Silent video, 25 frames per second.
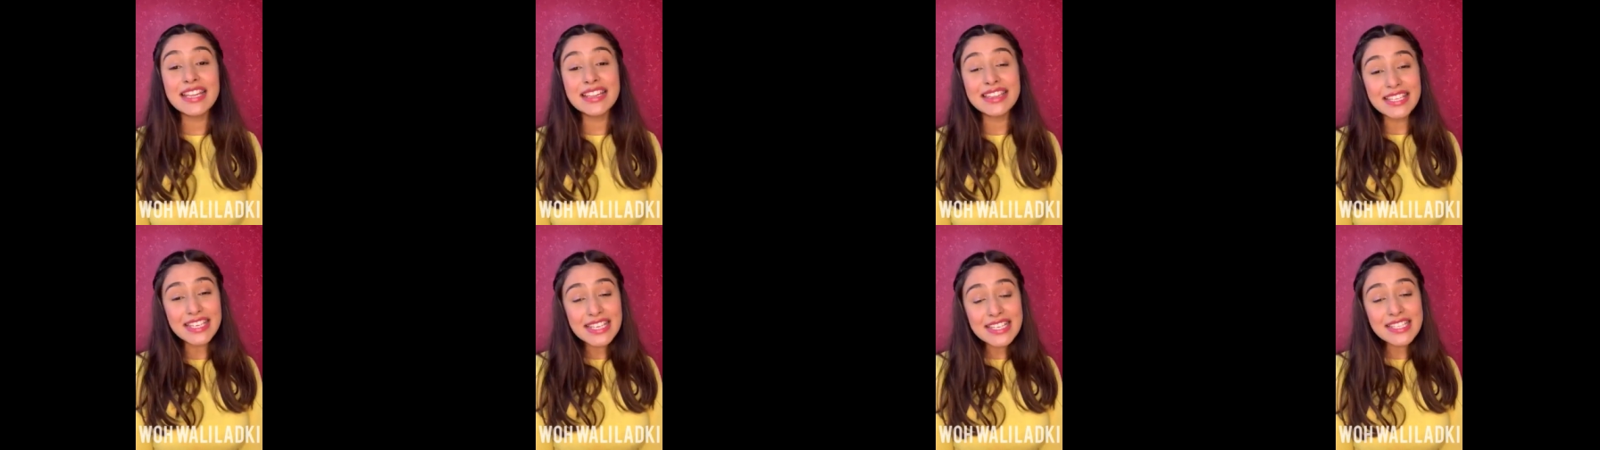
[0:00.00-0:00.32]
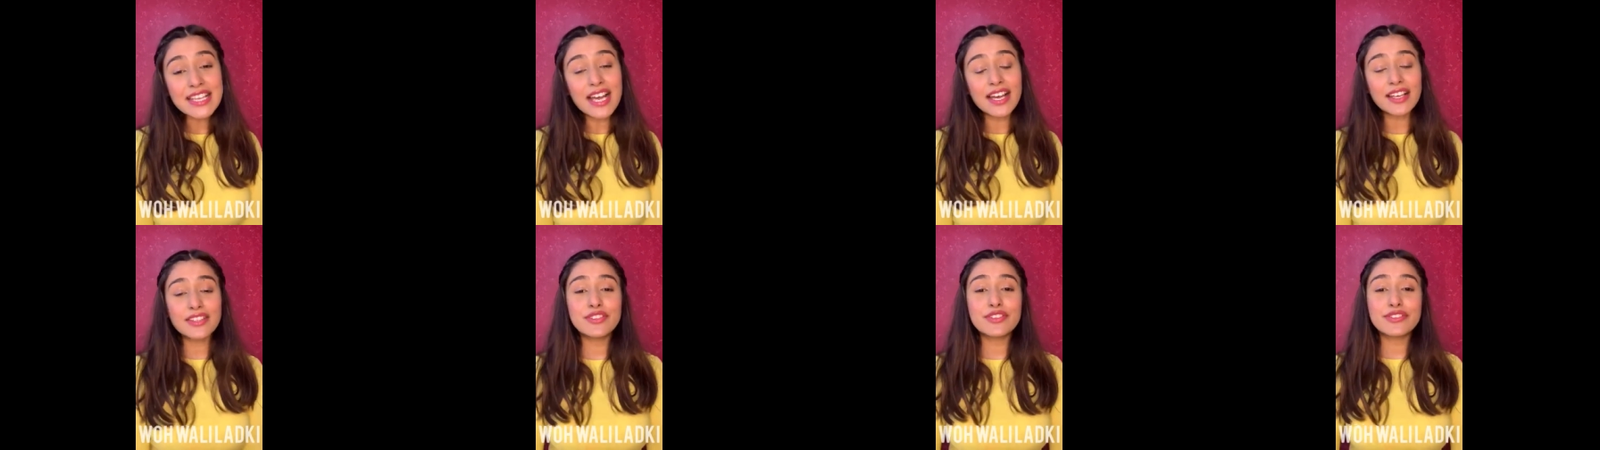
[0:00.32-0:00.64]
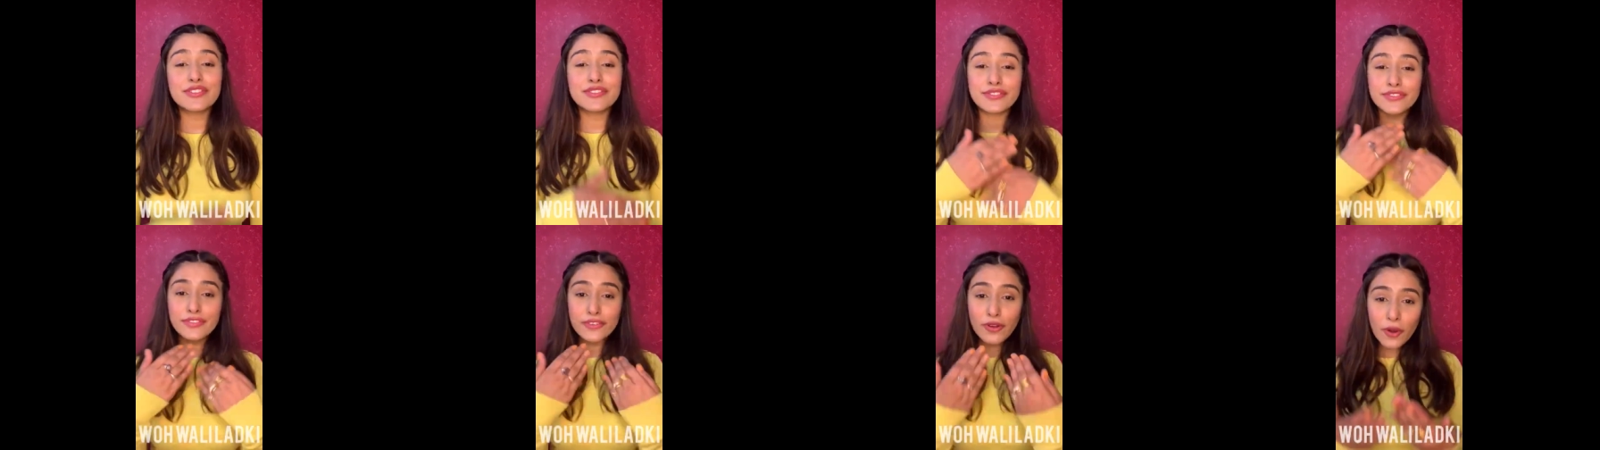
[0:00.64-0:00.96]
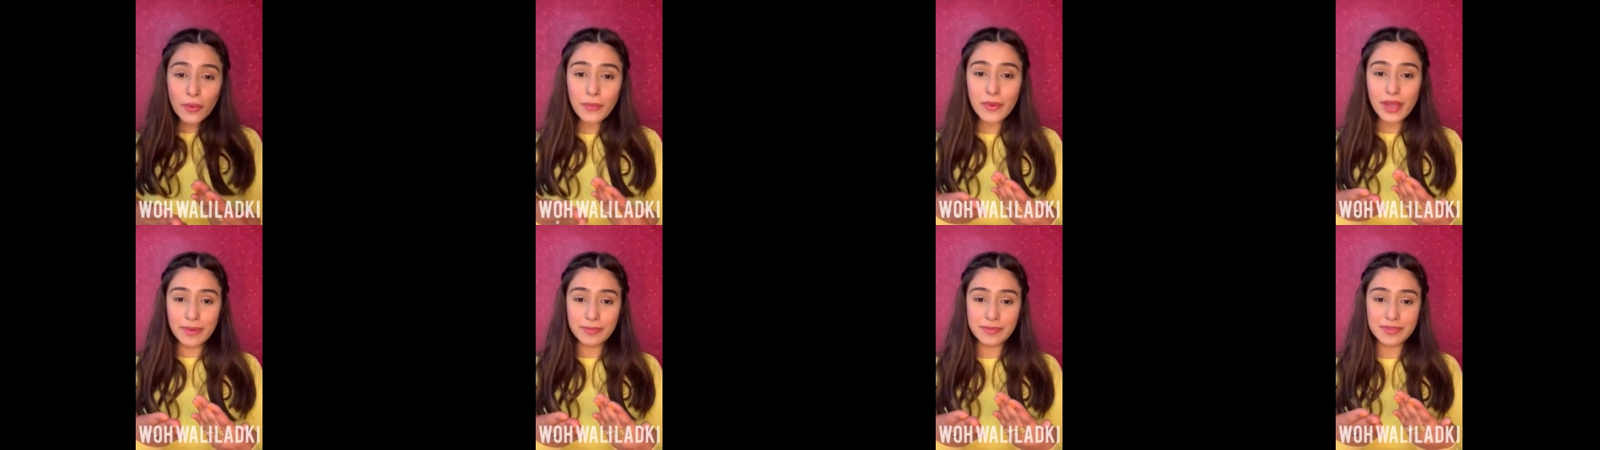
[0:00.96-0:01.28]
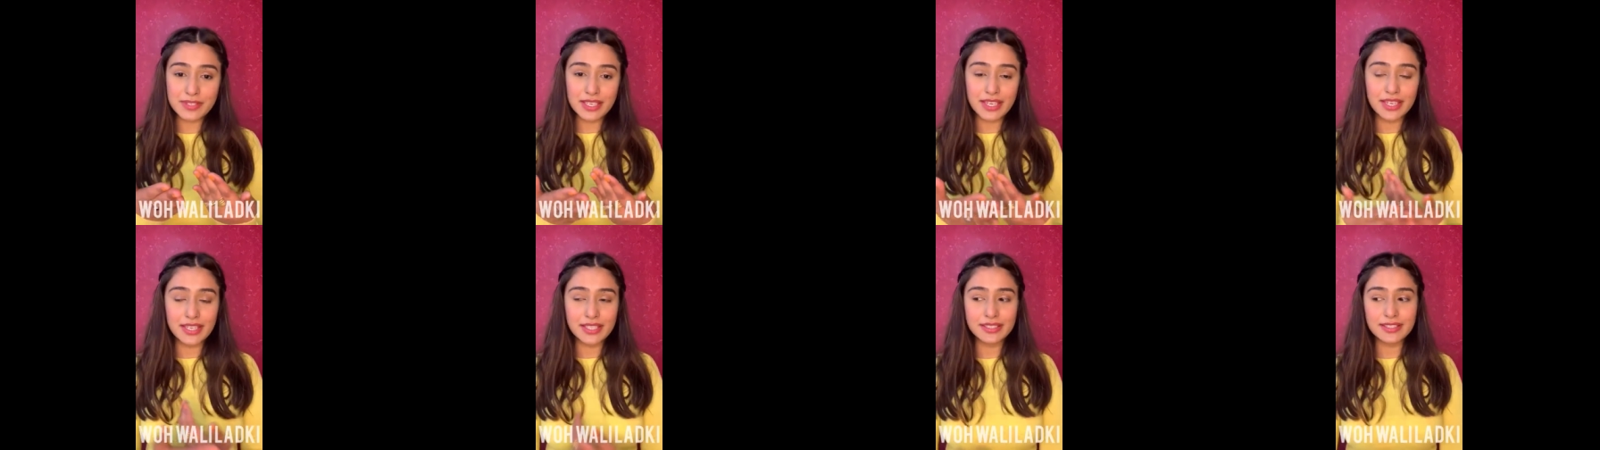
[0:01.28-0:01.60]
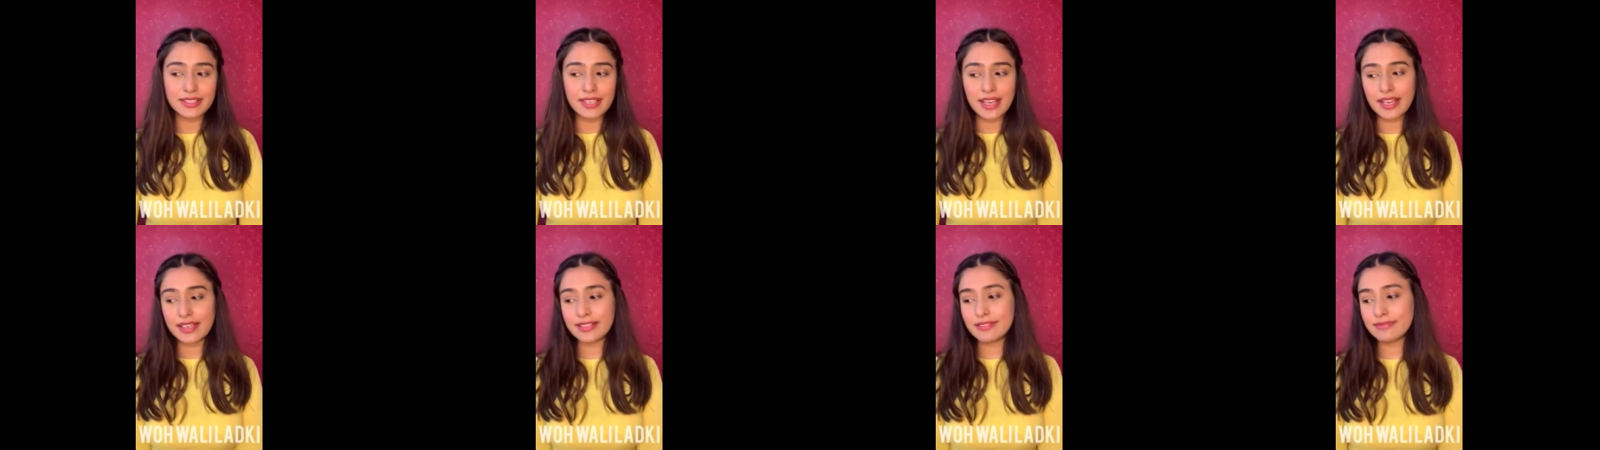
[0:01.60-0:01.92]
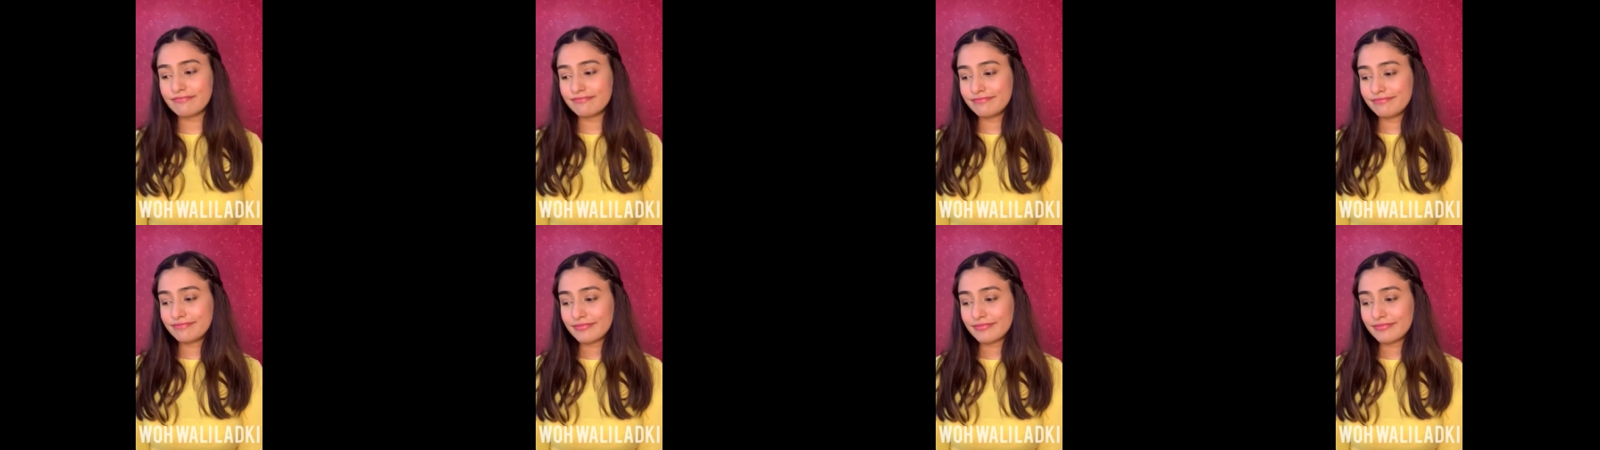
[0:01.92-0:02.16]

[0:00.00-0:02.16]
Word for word: These are the 4 websites that